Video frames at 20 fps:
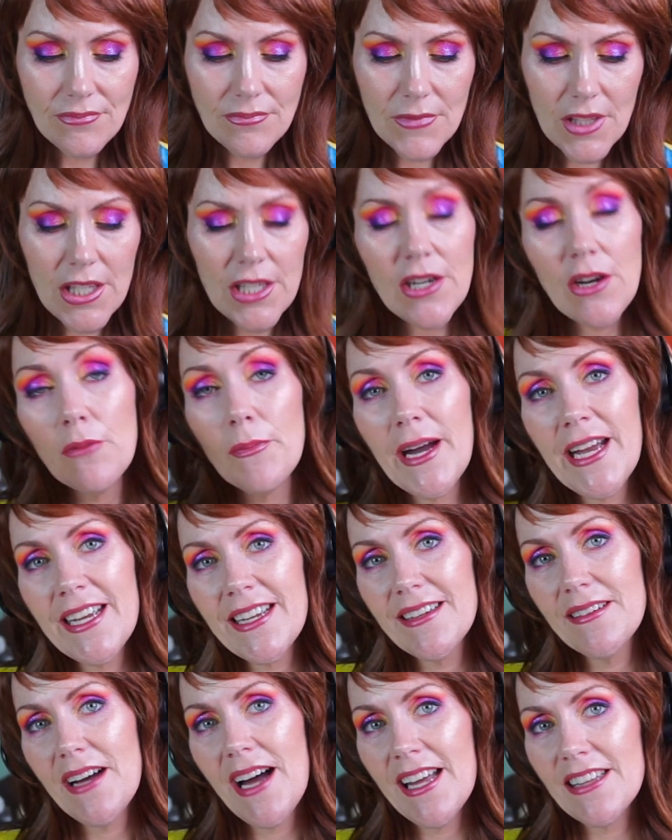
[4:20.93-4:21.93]
you know,
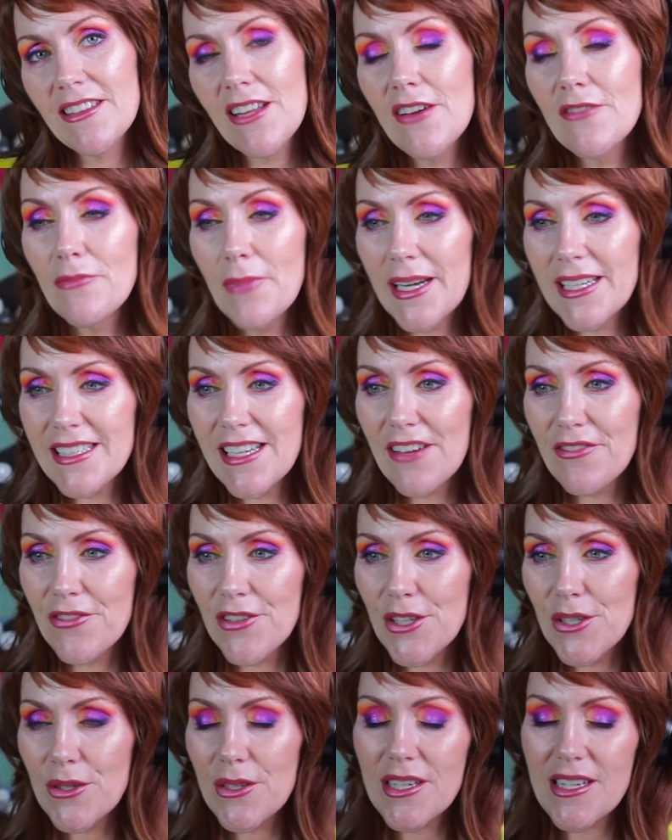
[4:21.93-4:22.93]
I love my
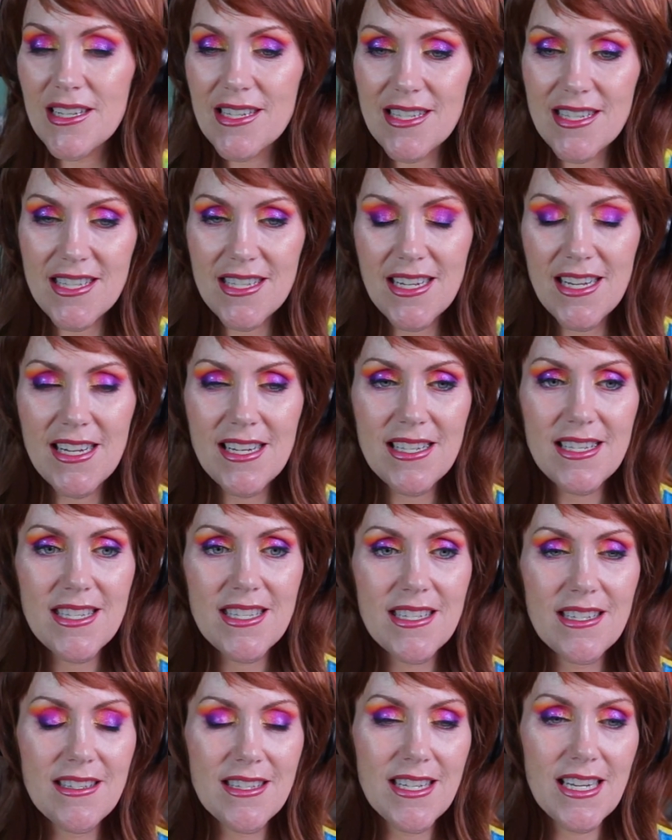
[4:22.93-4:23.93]
nephew.
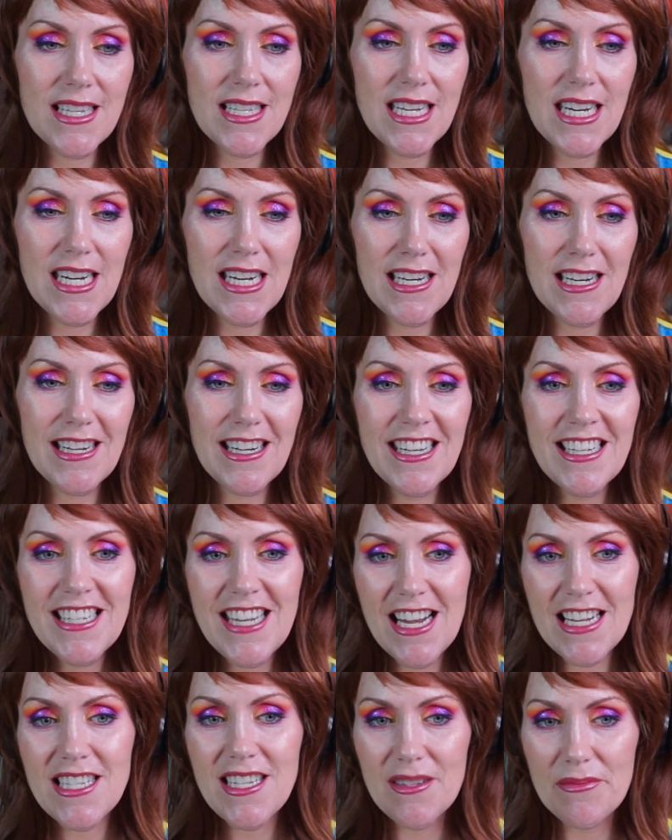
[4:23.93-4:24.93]
He's 16, and he
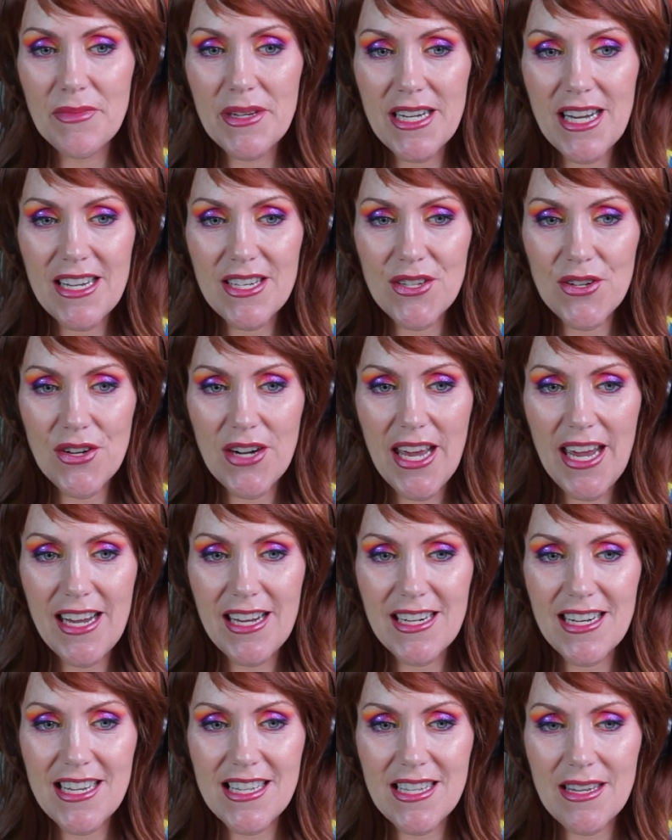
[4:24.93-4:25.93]
texted me yesterday
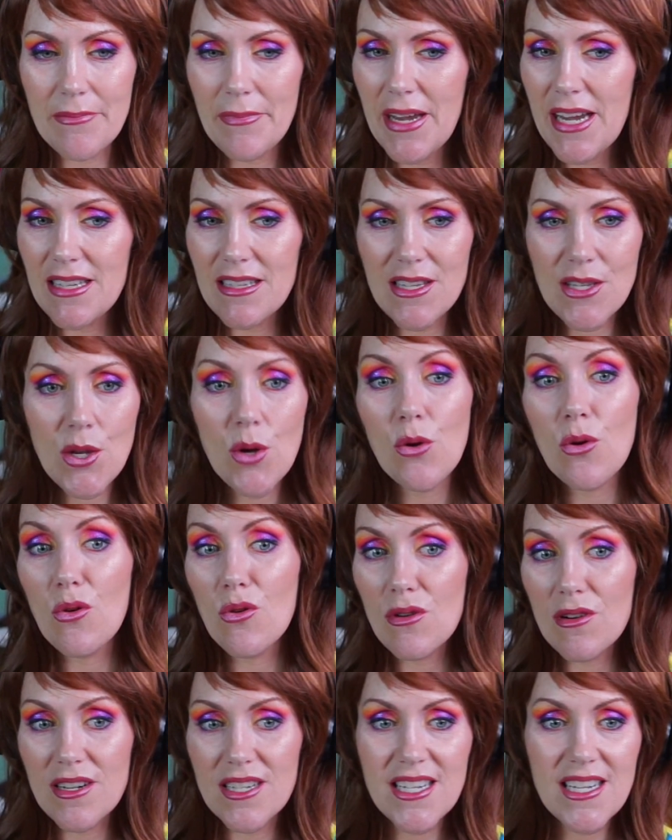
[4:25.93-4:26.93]
and he said, man, this whole
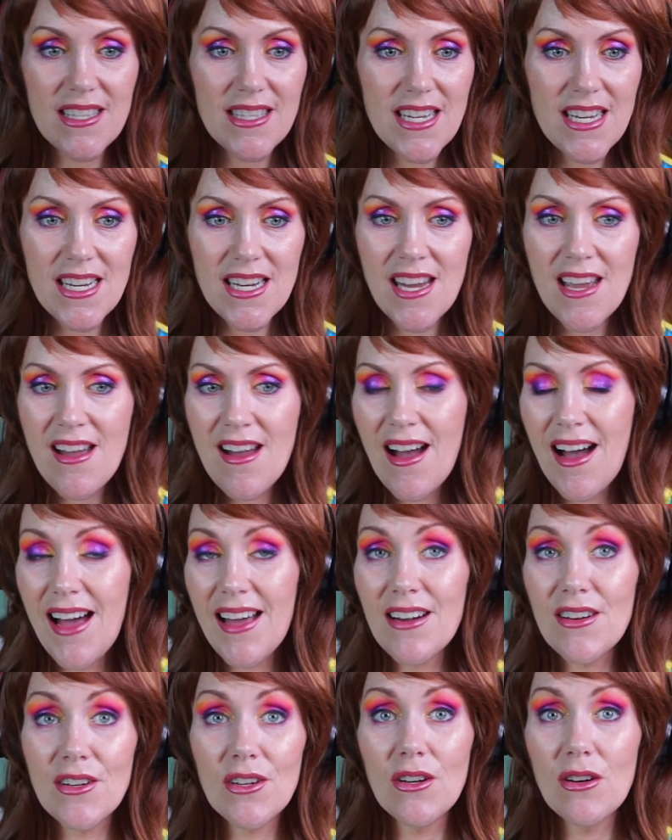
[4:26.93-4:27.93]
quarantine thing, I
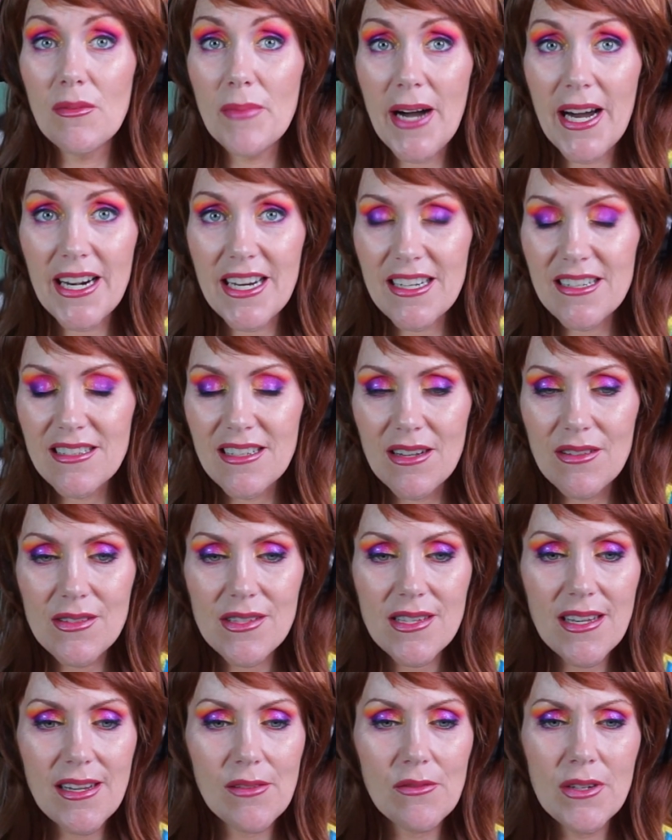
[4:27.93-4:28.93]
don't know about it. And I
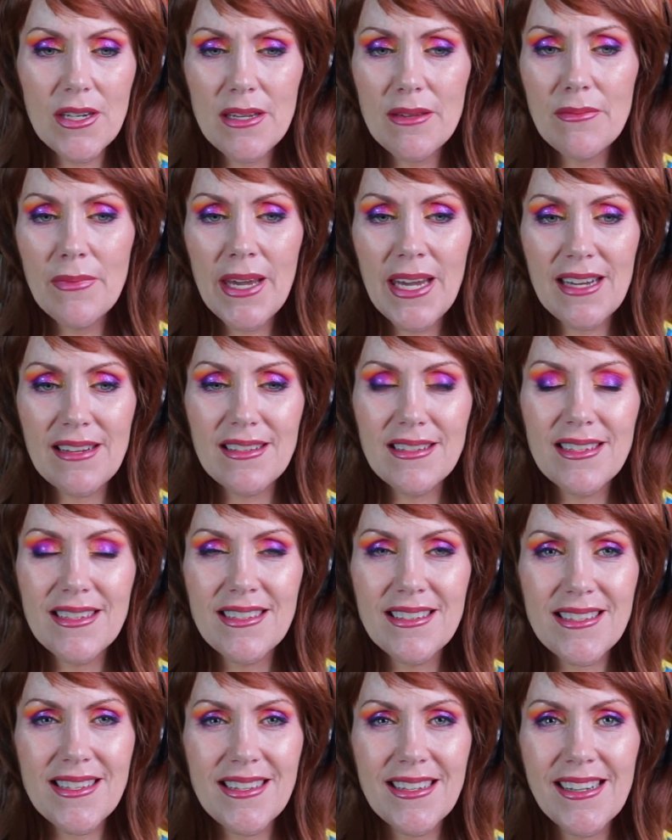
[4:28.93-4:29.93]
was like, what do you mean? And
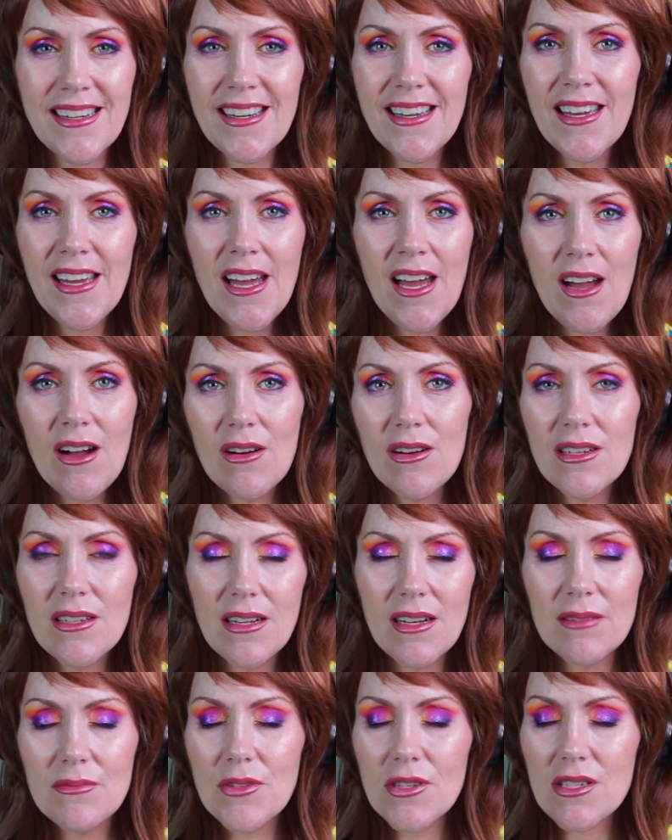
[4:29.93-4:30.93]
he's like, oh,
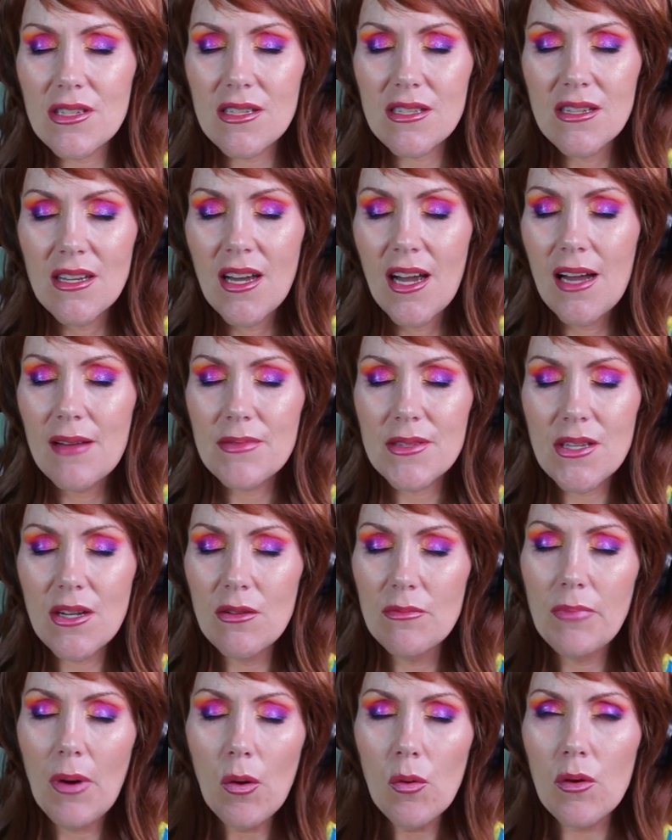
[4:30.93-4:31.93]
I'm
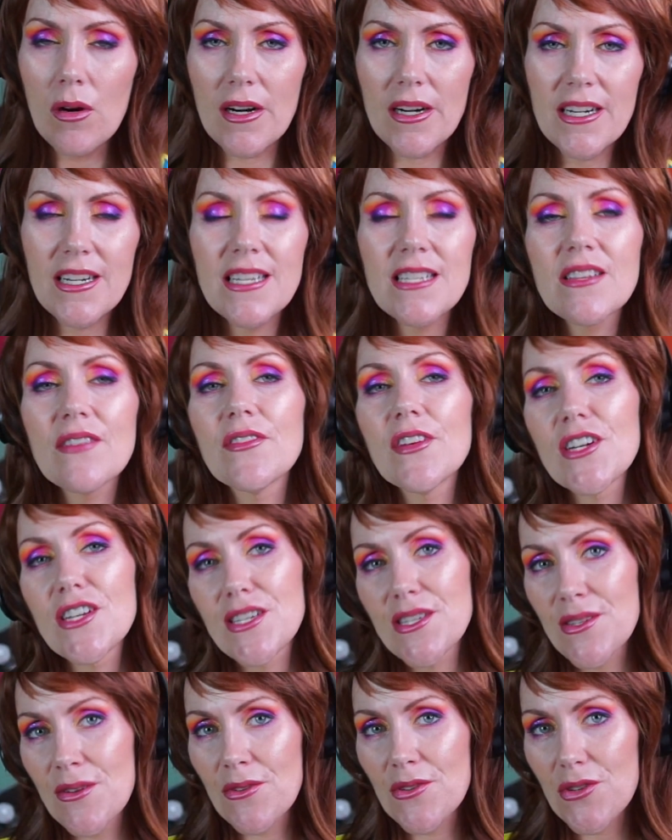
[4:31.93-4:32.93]
so bored. And he's a very
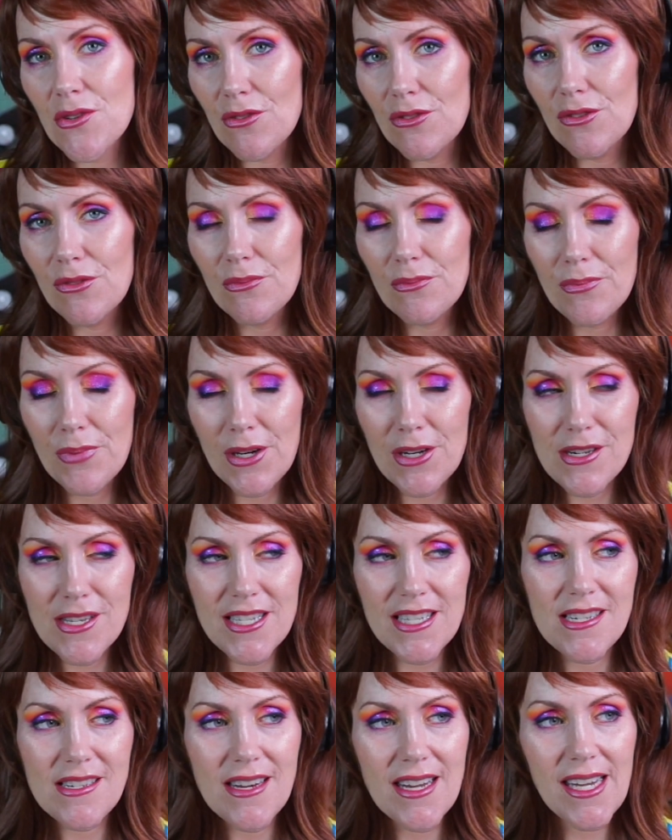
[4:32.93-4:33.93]
social
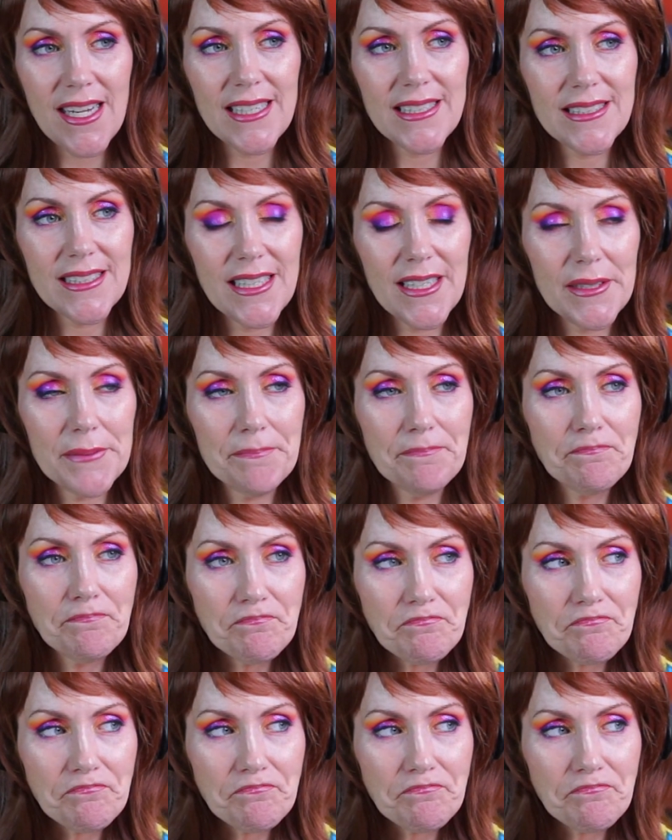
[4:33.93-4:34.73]
person. And